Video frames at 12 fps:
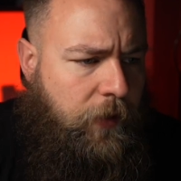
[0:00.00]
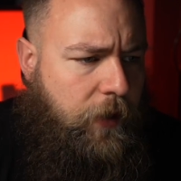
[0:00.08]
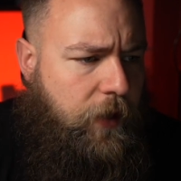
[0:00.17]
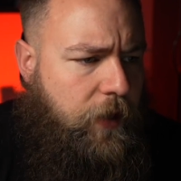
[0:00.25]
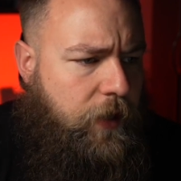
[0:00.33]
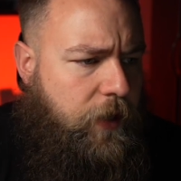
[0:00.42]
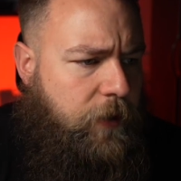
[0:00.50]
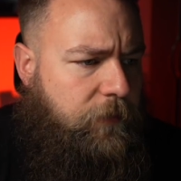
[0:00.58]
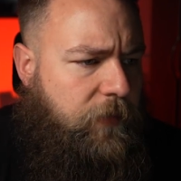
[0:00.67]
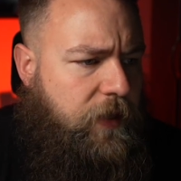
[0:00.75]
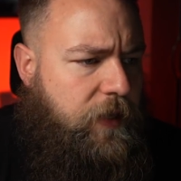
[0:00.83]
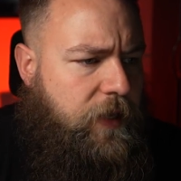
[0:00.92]
The
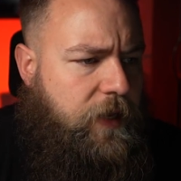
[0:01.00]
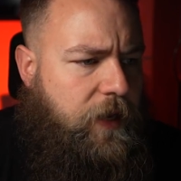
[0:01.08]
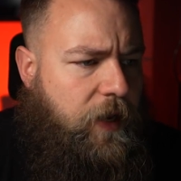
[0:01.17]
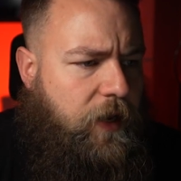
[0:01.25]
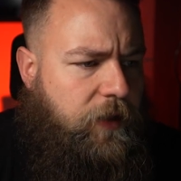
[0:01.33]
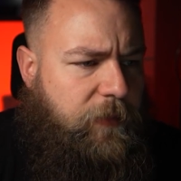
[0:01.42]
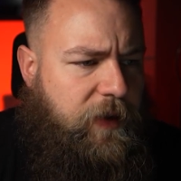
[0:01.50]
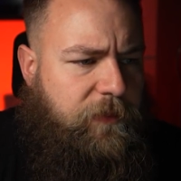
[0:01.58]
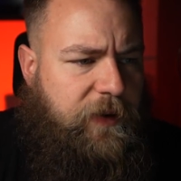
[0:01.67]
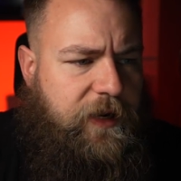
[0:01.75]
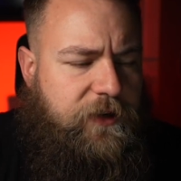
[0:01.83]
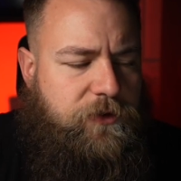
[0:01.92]
main
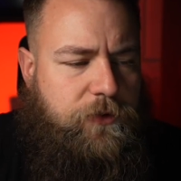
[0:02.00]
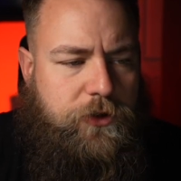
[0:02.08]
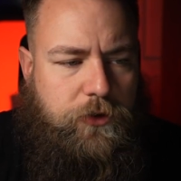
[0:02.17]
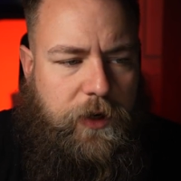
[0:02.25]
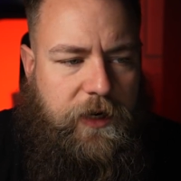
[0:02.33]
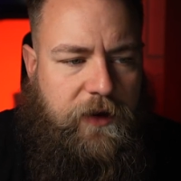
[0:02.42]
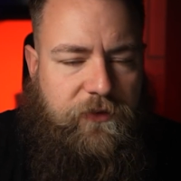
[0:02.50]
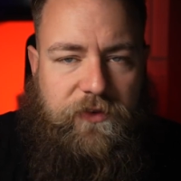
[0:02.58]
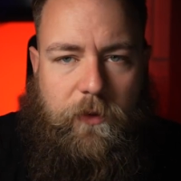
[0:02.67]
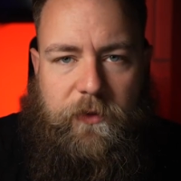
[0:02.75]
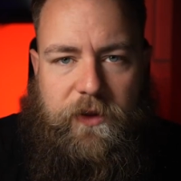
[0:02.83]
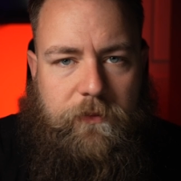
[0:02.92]
plan is to enjoy it and have
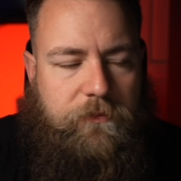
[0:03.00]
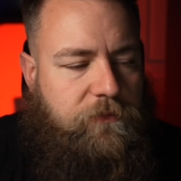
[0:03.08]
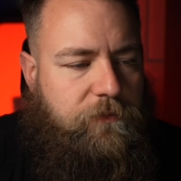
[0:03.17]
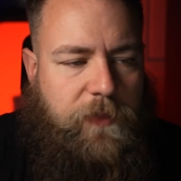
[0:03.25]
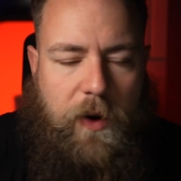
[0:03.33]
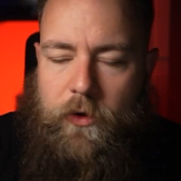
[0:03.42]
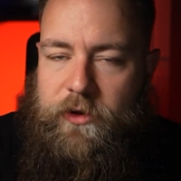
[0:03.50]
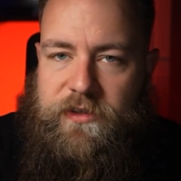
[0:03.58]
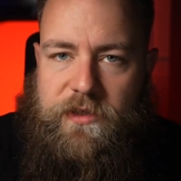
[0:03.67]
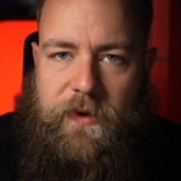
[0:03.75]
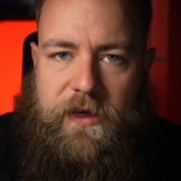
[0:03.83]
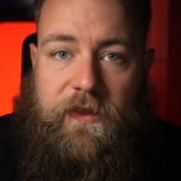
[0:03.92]
fun with it. But
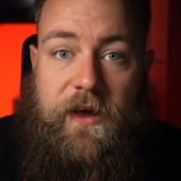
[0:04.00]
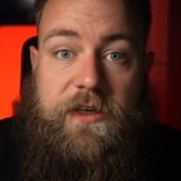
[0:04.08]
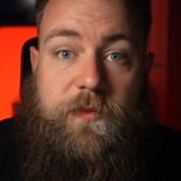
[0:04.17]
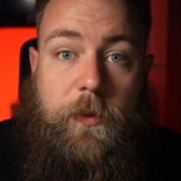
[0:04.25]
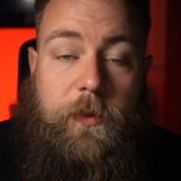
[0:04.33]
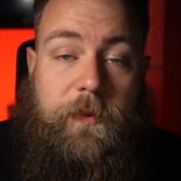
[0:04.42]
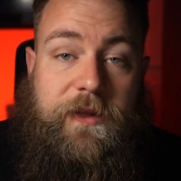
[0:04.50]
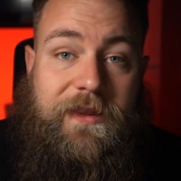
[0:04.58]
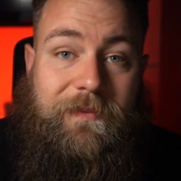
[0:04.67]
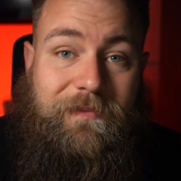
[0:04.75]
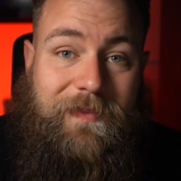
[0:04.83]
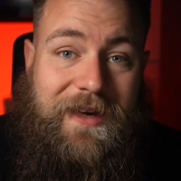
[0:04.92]
honestly, mate, that is probably
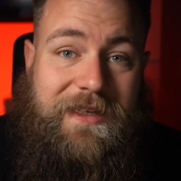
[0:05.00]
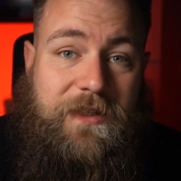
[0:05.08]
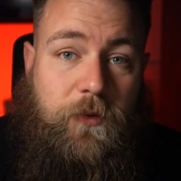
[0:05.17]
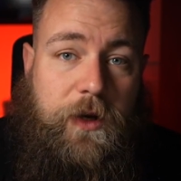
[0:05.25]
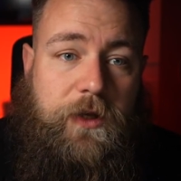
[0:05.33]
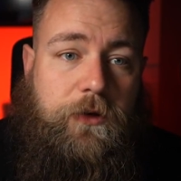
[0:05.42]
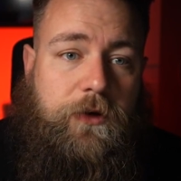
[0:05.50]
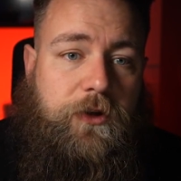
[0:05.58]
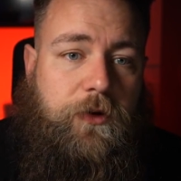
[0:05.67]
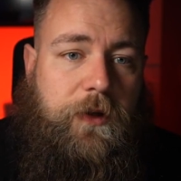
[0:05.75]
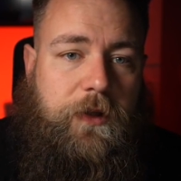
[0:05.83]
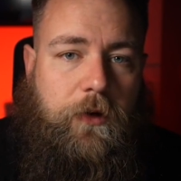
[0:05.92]
the best way you can
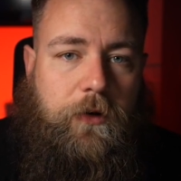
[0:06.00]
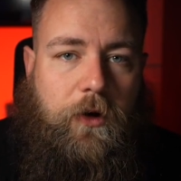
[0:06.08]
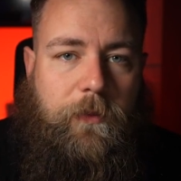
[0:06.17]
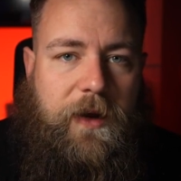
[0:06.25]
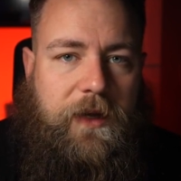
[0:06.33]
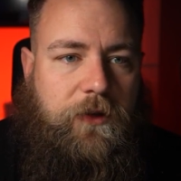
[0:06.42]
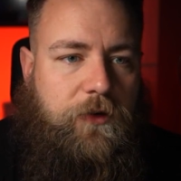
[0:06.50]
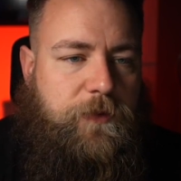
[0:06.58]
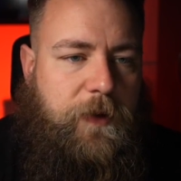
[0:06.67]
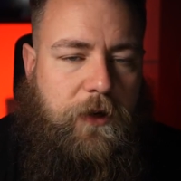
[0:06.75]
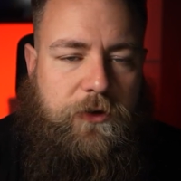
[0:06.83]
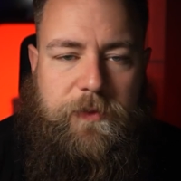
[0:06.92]
do it. Don't go mad. Don't
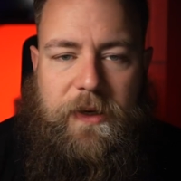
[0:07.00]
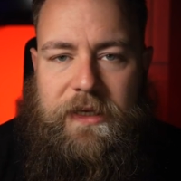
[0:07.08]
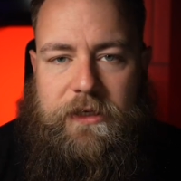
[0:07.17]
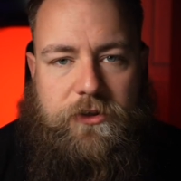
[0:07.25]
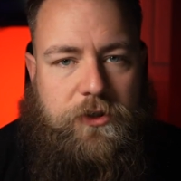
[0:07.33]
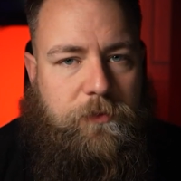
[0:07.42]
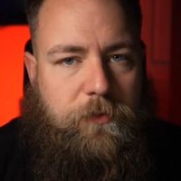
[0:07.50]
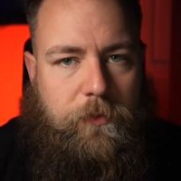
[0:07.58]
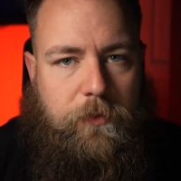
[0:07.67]
spend loads of money. Just